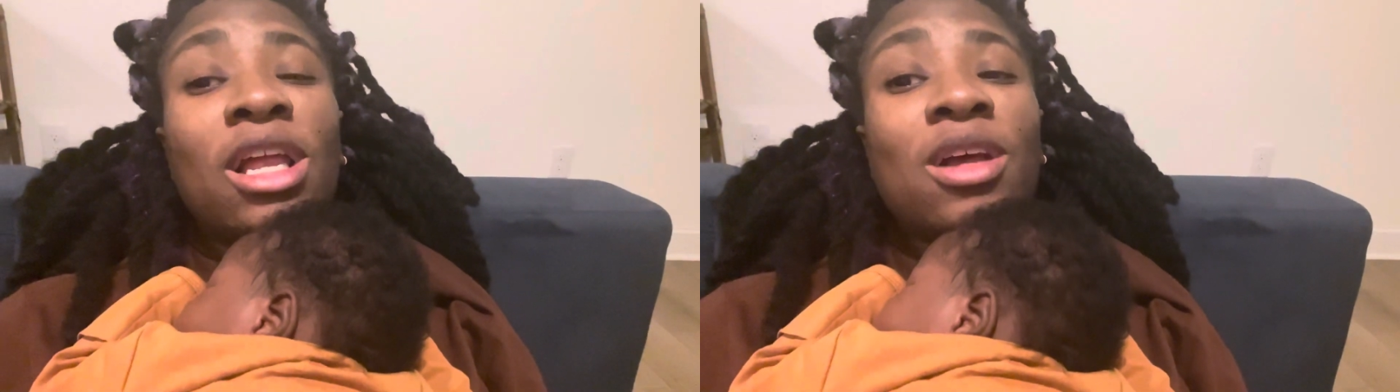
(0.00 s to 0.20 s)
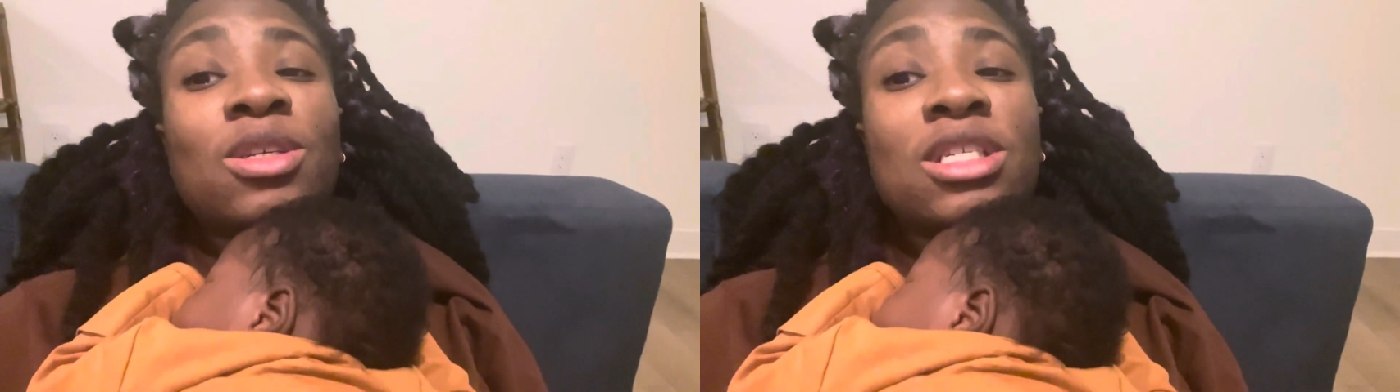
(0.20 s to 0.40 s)

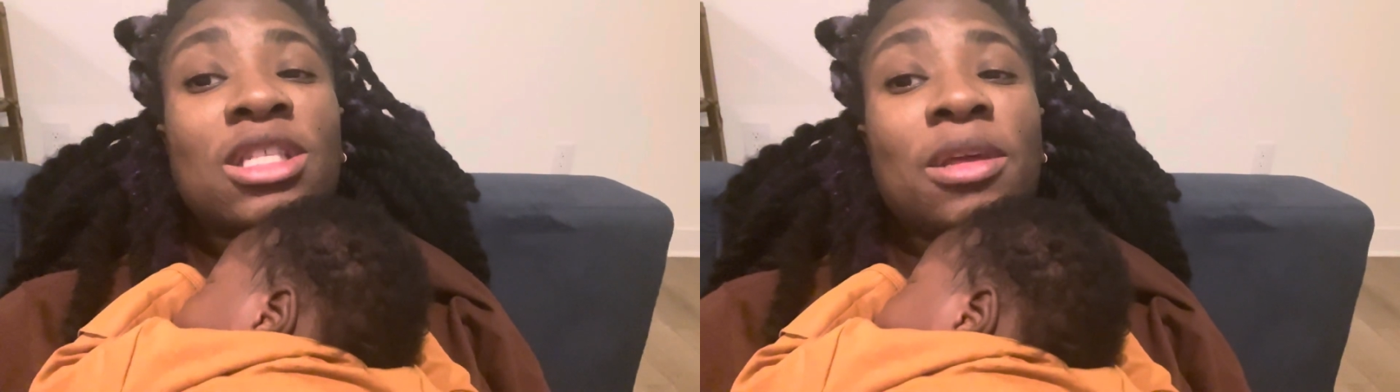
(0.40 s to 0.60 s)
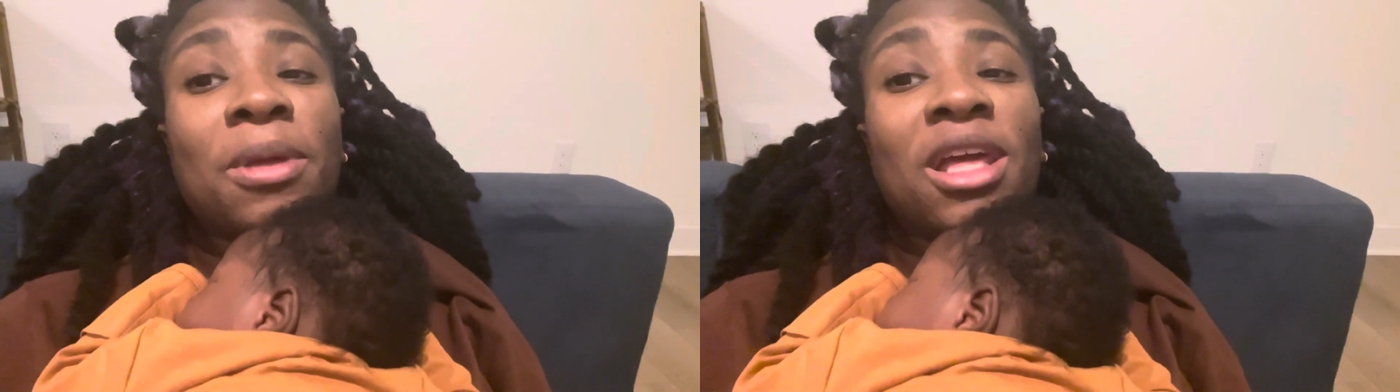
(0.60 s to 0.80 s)
now she's
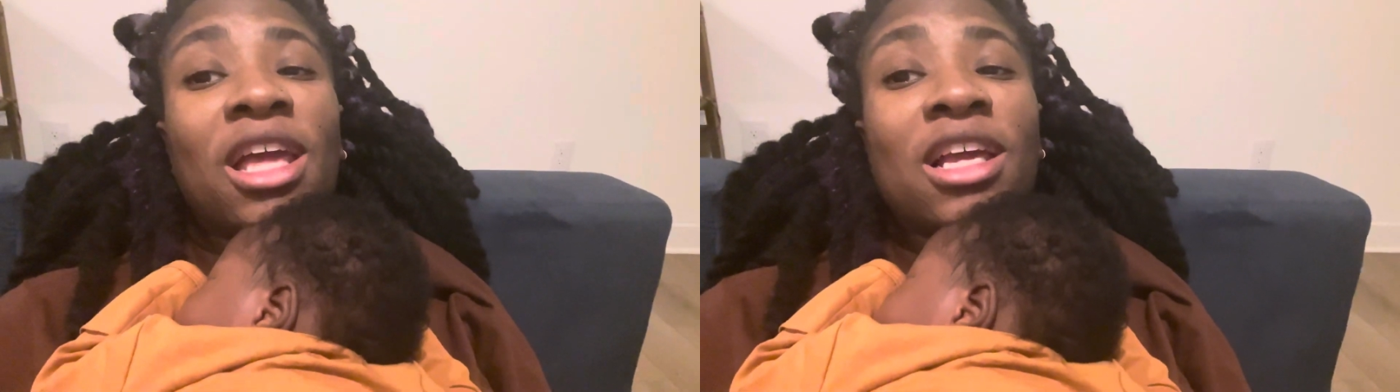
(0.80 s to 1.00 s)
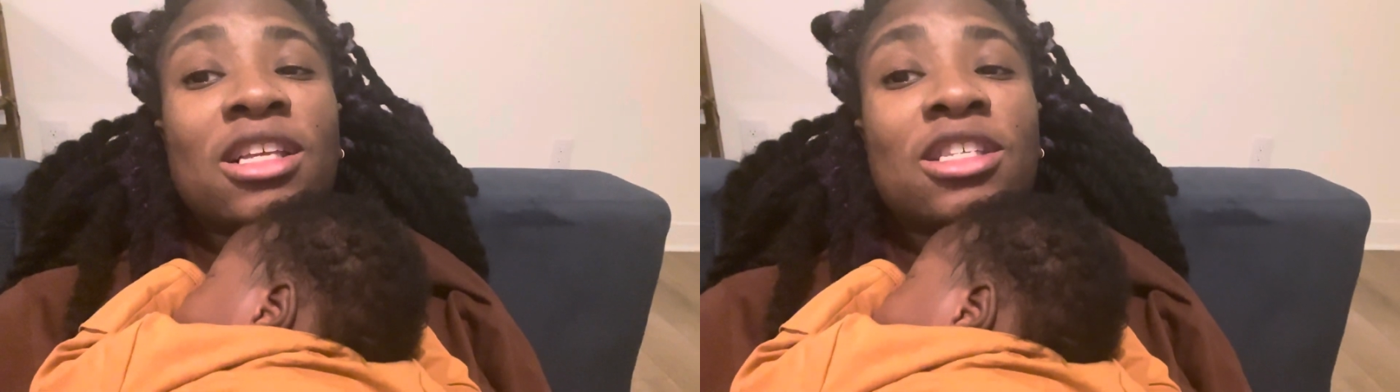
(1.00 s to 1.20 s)
sleeping
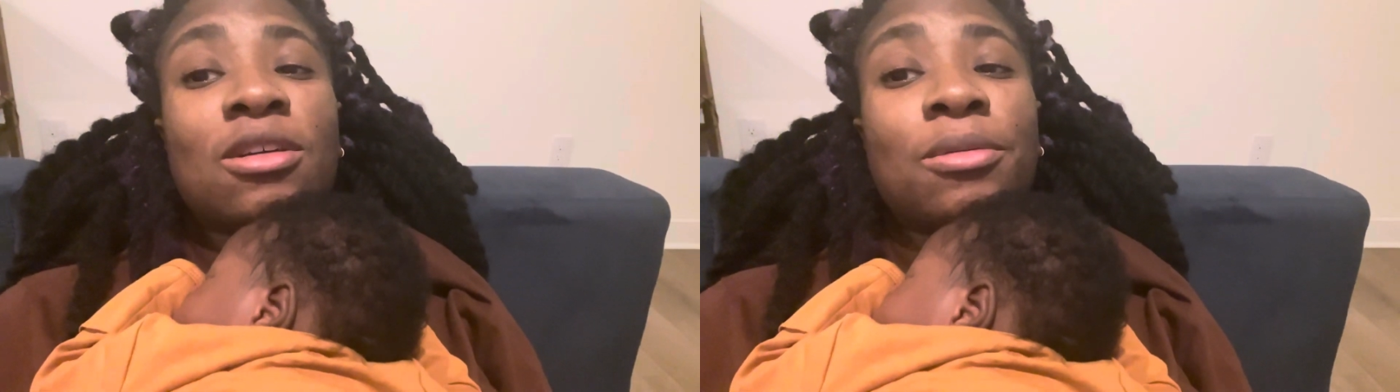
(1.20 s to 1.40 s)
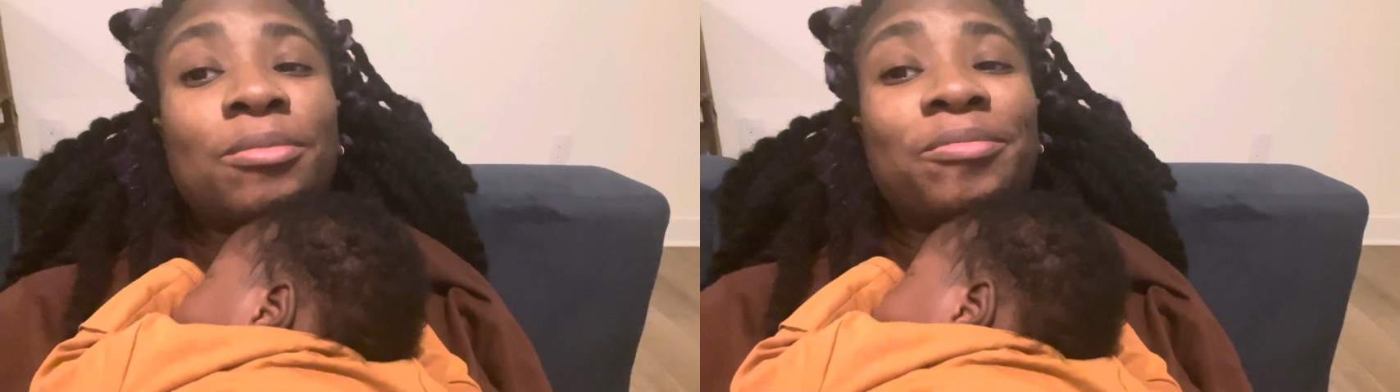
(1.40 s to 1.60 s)
again, so